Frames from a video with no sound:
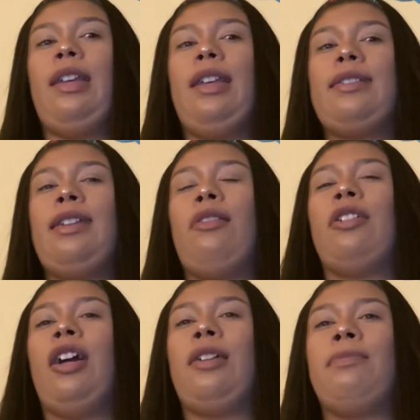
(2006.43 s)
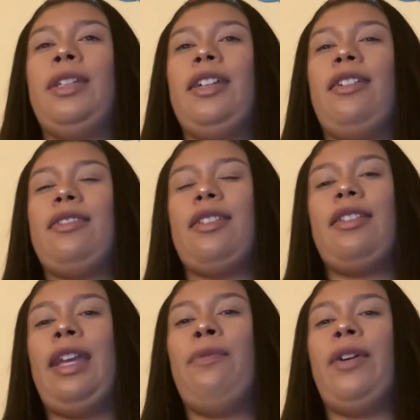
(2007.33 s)
is now gone because
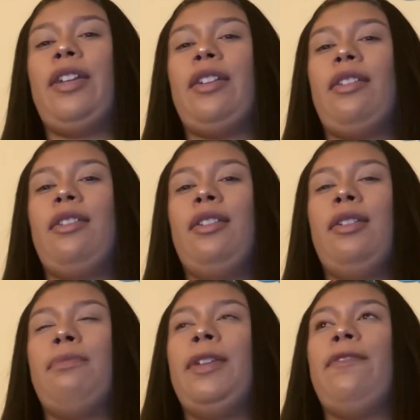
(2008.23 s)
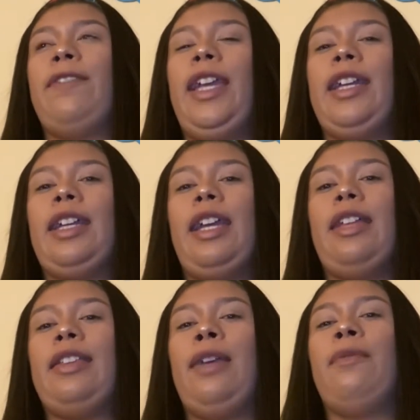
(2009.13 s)
they want to be fake
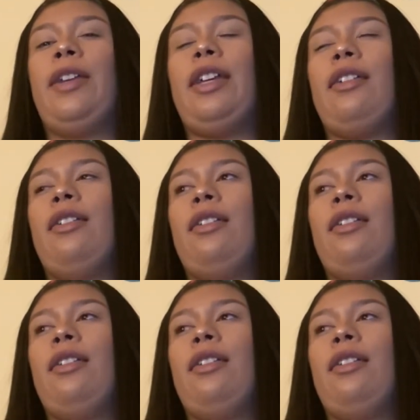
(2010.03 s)
and they want to